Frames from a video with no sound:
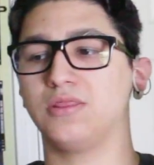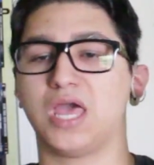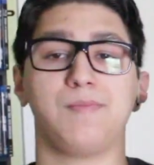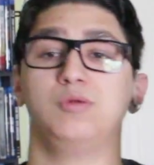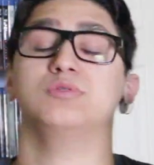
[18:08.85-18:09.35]

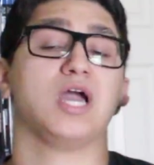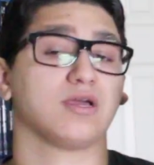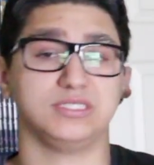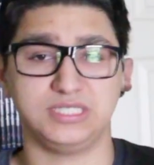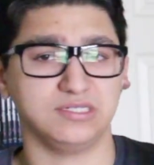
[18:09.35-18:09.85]
That means we're not
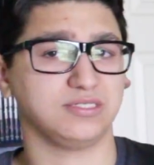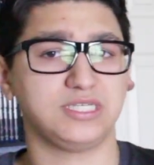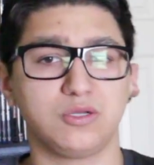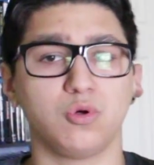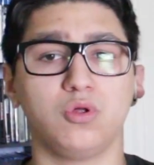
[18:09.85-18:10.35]
going to see the
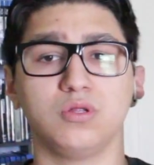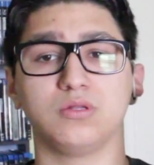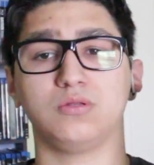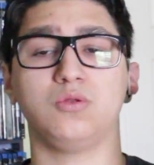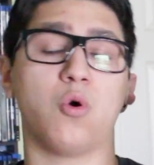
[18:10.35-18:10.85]

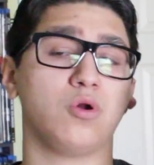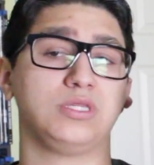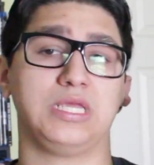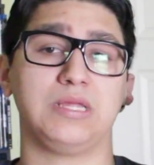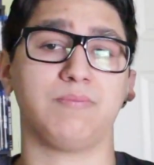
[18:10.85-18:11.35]
sequel nor
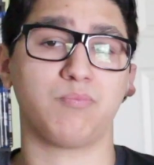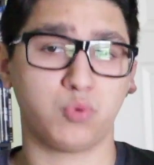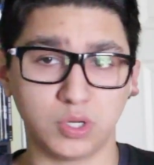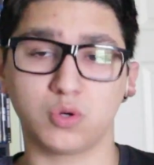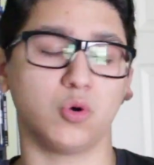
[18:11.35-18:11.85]
the
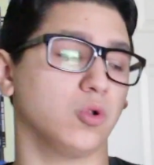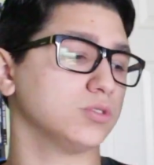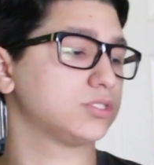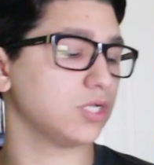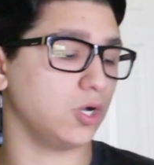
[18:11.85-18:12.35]

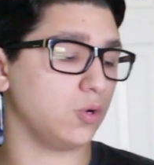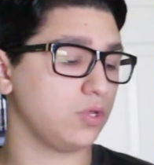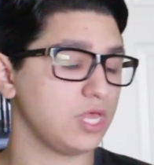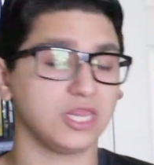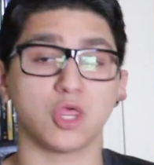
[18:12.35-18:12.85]
prequel. So
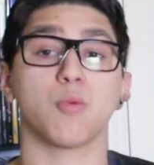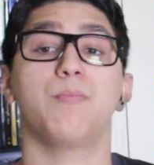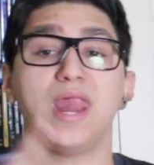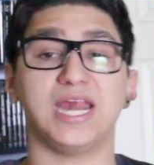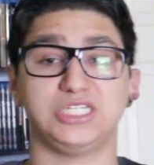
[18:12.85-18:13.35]
they're
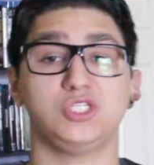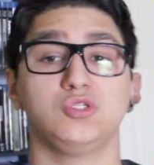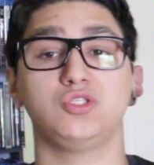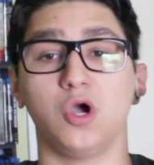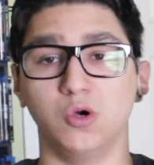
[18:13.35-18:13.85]
planning to
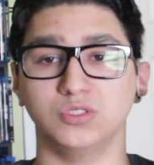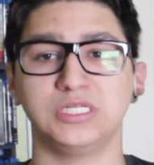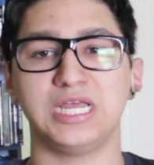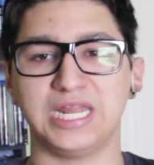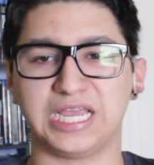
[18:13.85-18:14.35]
do
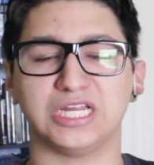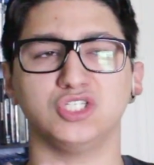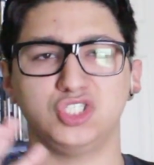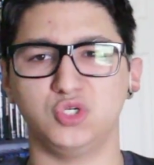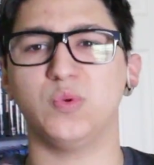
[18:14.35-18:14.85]
those, like a
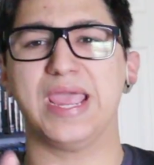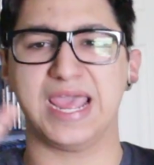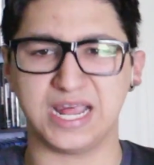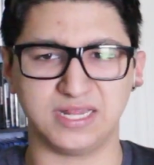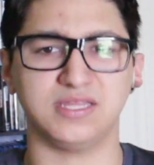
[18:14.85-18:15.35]
new
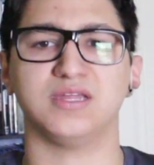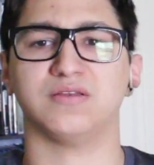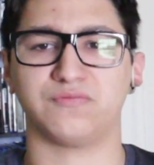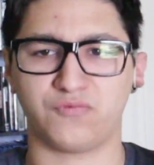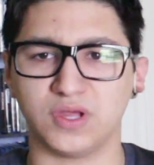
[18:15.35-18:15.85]

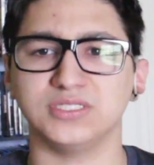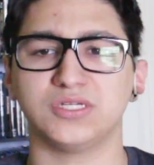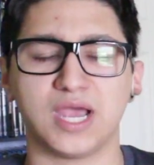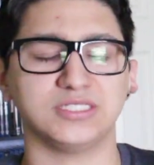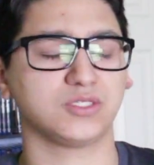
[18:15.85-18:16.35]
Alien
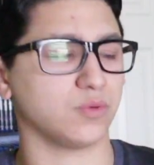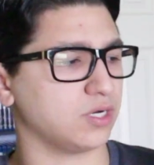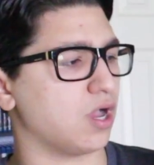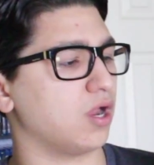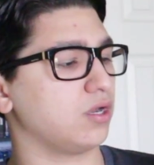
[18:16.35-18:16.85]
franchise
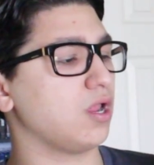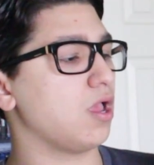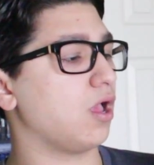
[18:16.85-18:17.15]
going on.